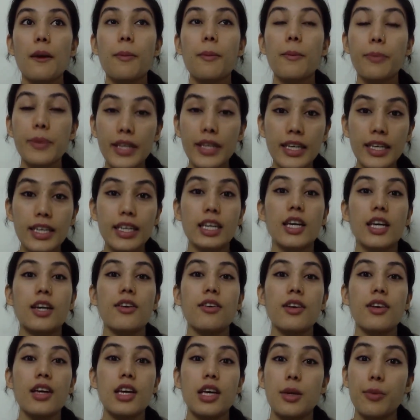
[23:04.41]
be
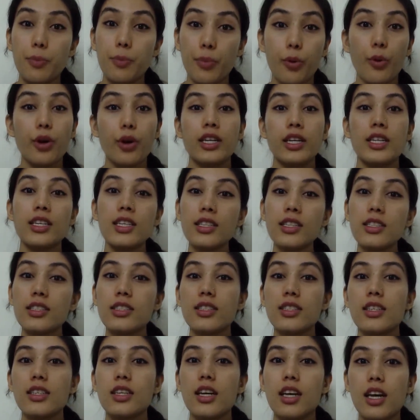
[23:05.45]

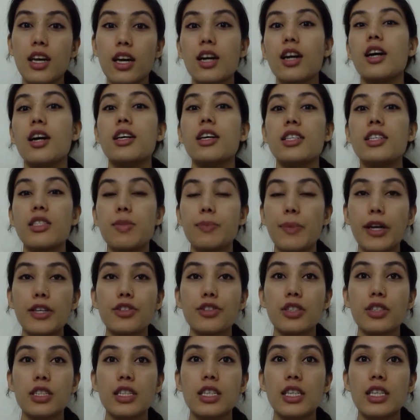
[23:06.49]
important,
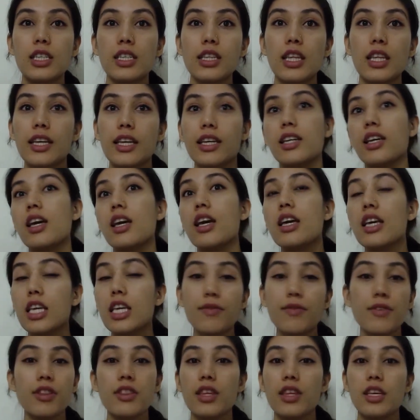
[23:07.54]
especially
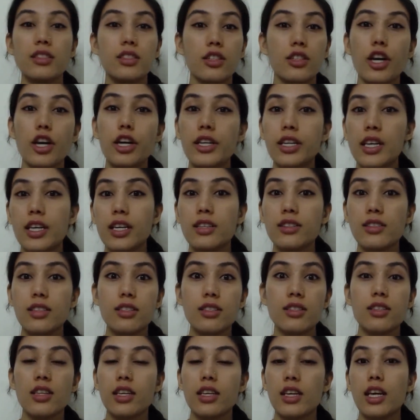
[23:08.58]
even things that already
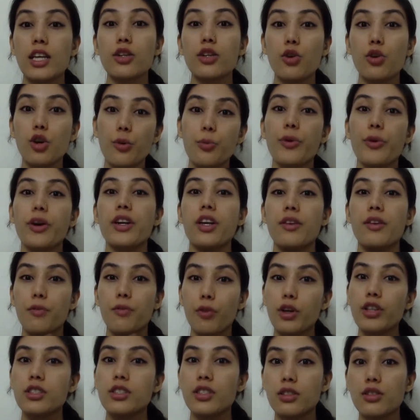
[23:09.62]
exist, incorporating
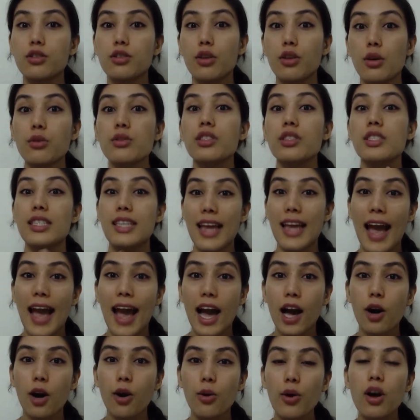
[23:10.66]
voice into those
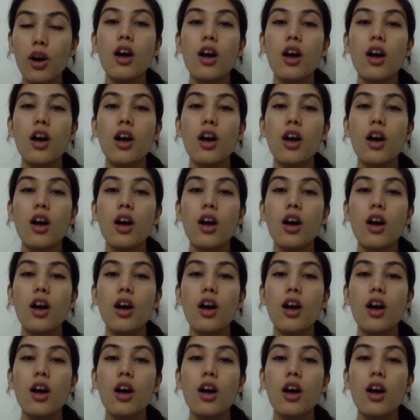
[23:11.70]
now